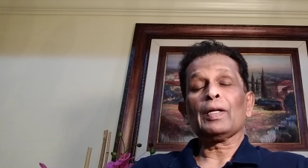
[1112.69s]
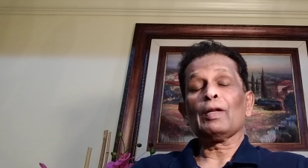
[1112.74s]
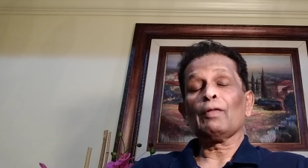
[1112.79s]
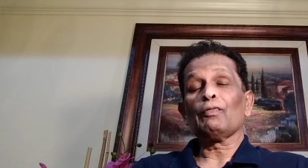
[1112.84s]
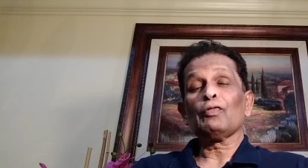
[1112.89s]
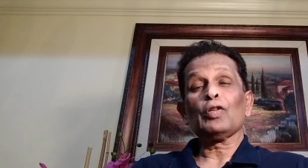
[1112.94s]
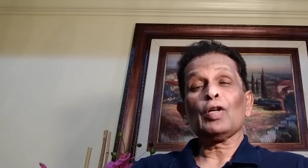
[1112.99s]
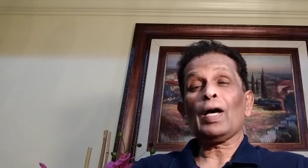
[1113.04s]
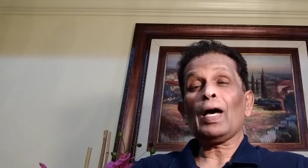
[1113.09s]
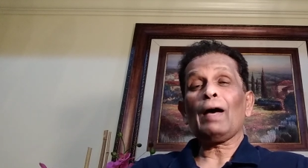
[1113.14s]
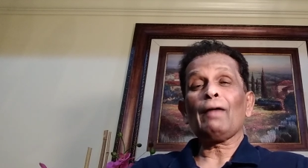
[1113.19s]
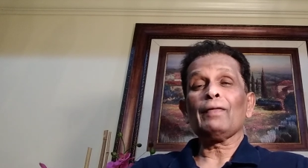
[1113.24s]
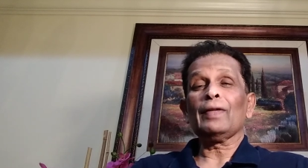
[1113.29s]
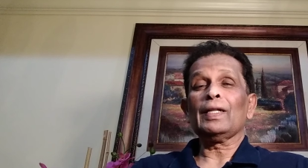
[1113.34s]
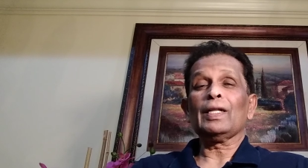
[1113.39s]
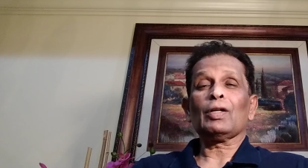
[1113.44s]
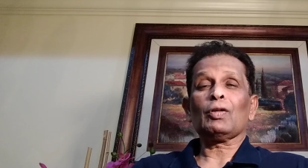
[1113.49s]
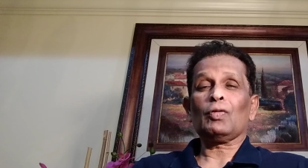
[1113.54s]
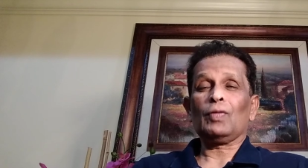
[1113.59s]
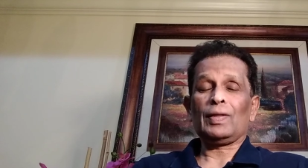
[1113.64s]
If you have
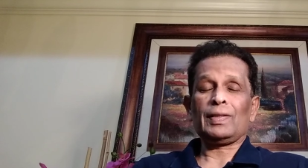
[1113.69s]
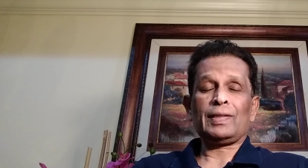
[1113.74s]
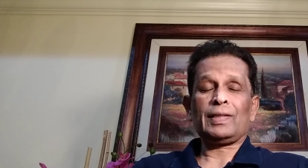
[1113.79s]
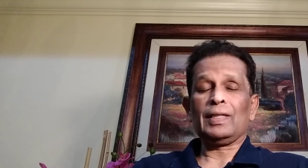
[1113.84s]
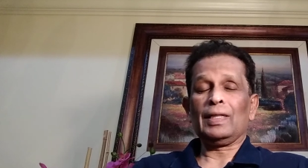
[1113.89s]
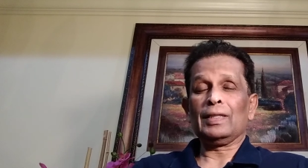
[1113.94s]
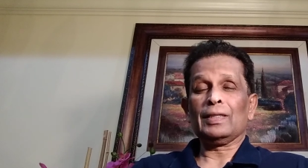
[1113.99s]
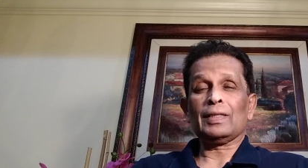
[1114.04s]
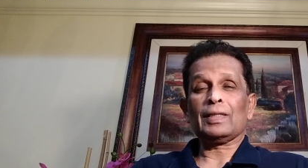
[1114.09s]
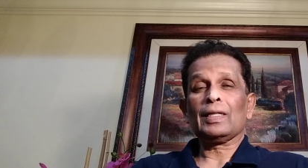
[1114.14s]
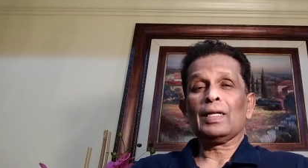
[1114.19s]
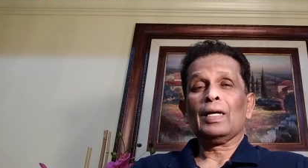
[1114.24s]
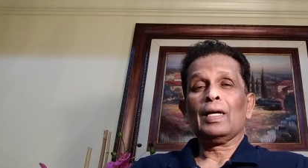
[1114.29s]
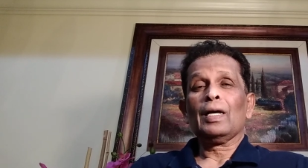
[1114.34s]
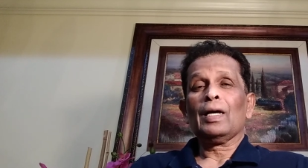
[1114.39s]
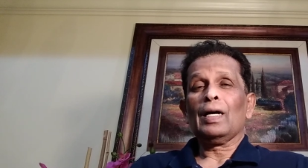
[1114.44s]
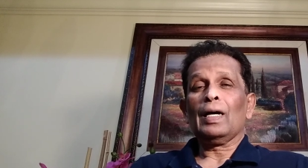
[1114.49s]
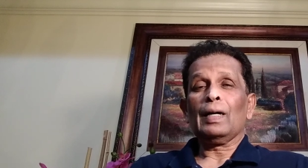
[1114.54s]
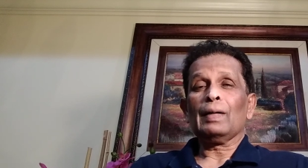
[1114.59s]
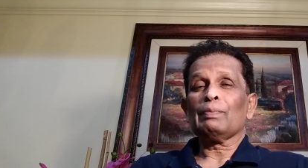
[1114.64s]
any questions,
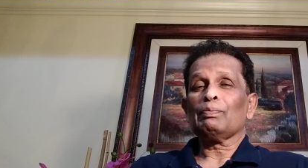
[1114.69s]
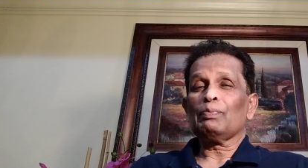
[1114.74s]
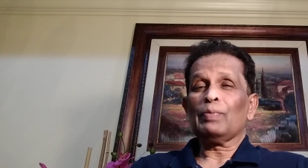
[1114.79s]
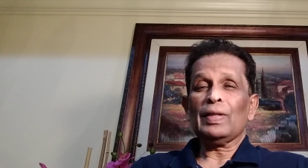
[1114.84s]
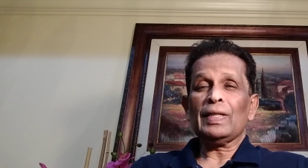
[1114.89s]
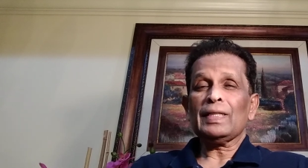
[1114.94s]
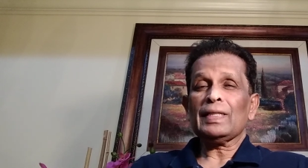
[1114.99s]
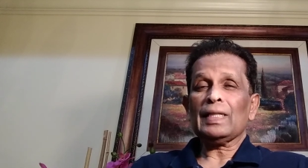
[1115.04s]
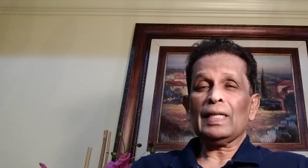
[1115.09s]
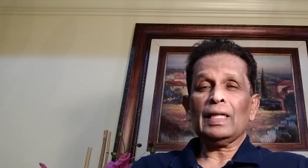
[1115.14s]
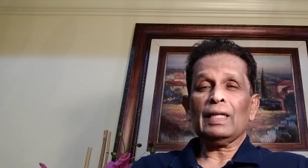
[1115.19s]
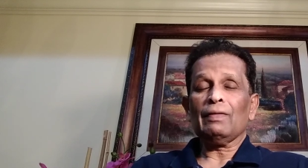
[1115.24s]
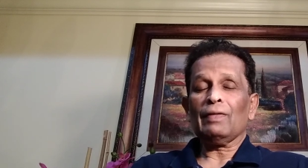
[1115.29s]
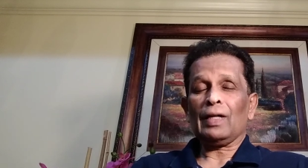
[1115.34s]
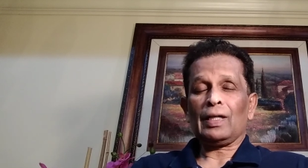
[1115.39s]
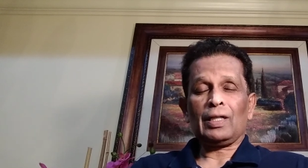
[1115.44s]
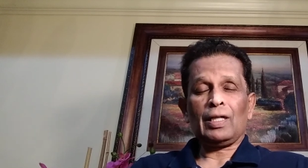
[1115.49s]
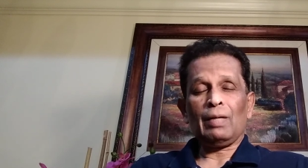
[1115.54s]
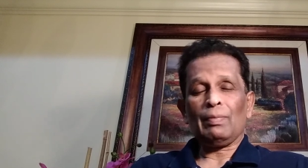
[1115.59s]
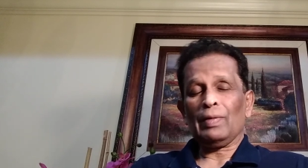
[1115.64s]
please leave
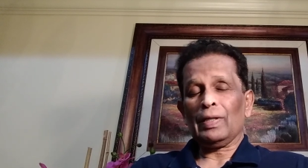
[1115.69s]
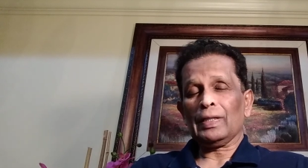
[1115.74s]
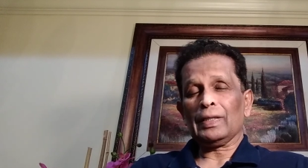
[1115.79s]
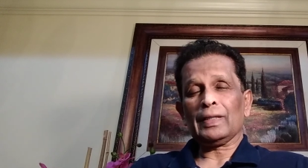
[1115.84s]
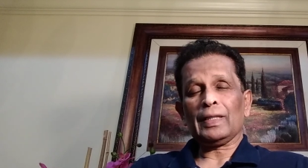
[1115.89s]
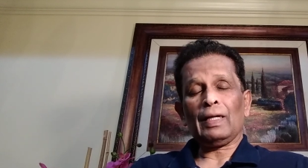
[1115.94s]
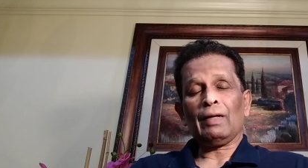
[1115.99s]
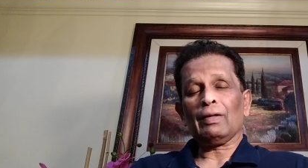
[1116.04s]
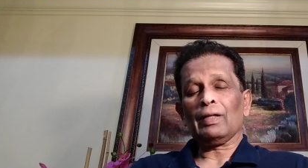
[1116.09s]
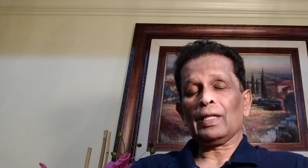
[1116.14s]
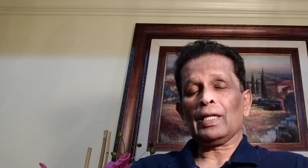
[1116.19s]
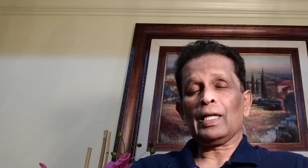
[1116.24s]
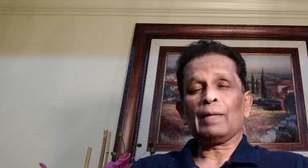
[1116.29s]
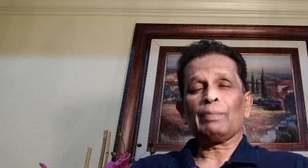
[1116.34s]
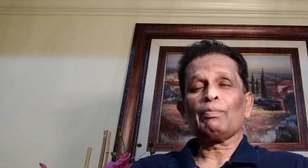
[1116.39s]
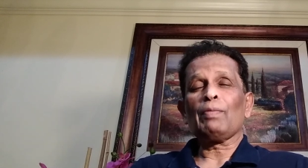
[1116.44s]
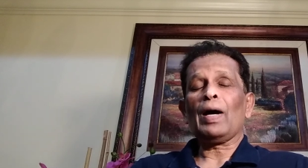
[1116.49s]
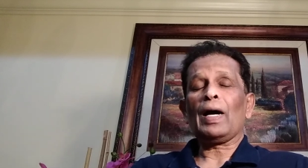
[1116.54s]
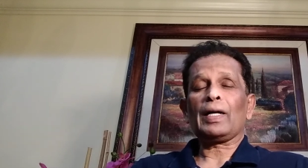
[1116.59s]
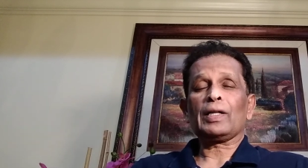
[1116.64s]
a comment. I will
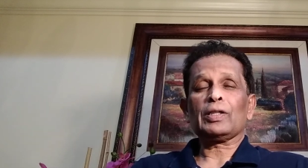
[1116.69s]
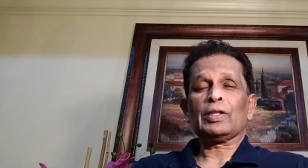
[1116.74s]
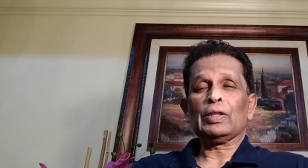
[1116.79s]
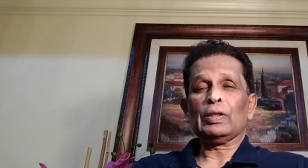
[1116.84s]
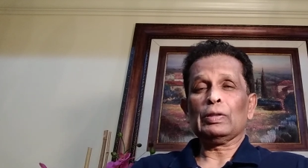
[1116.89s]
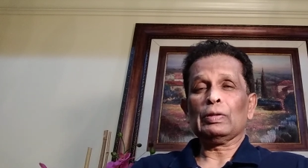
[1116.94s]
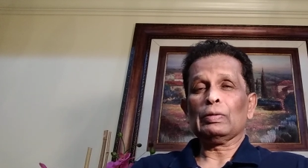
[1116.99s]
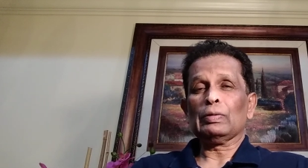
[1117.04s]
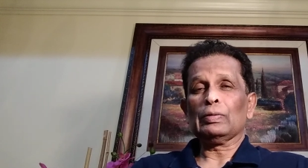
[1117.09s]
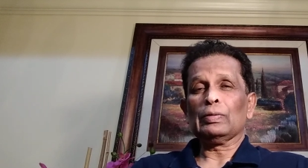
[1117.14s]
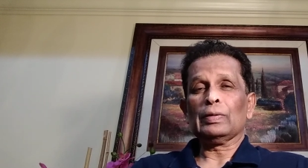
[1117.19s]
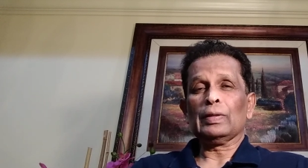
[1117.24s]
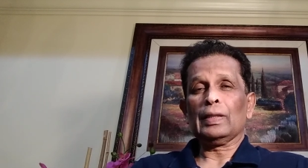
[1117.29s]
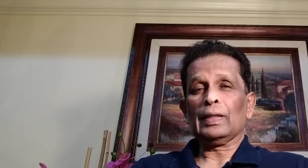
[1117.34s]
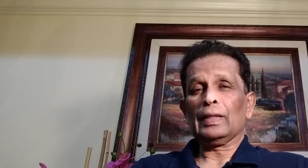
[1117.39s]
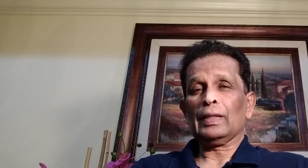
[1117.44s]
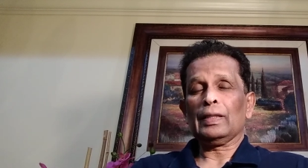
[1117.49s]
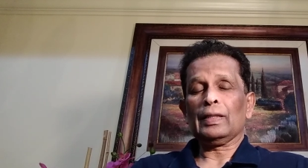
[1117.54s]
get back to you.